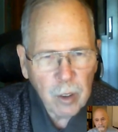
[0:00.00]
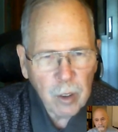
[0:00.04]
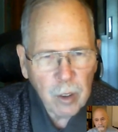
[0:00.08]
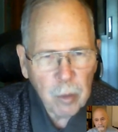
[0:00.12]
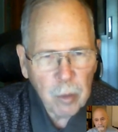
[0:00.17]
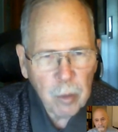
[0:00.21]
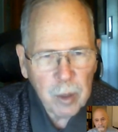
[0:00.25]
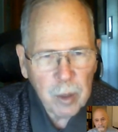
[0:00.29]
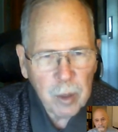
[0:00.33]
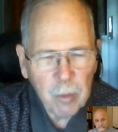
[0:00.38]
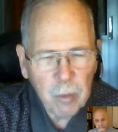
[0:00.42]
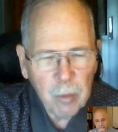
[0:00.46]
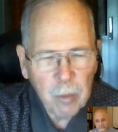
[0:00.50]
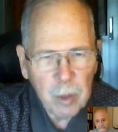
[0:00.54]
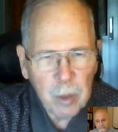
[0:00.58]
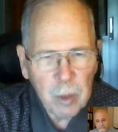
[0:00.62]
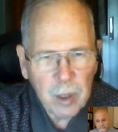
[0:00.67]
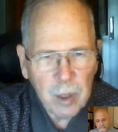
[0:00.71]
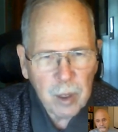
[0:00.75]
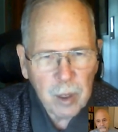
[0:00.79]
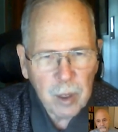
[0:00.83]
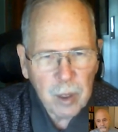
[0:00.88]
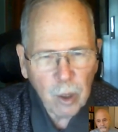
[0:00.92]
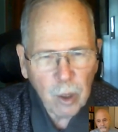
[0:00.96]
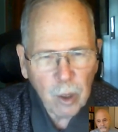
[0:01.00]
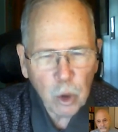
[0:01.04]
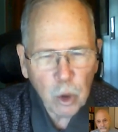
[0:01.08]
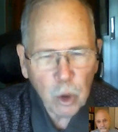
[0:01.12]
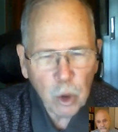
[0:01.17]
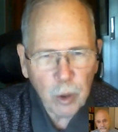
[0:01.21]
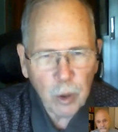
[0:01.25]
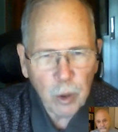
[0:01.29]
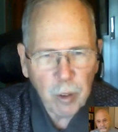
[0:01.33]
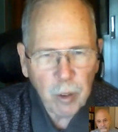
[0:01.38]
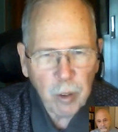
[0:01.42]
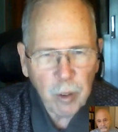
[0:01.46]
is be, be contextual
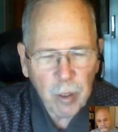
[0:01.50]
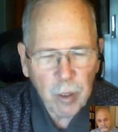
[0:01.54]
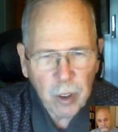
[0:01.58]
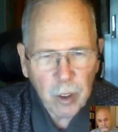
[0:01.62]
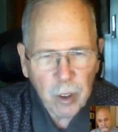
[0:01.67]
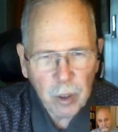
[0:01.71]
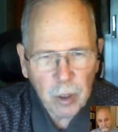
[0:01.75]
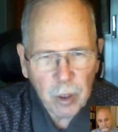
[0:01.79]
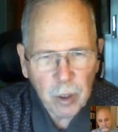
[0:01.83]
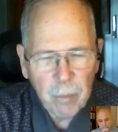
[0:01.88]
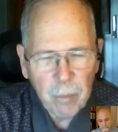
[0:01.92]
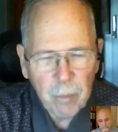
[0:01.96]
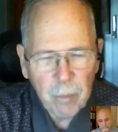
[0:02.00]
innovation,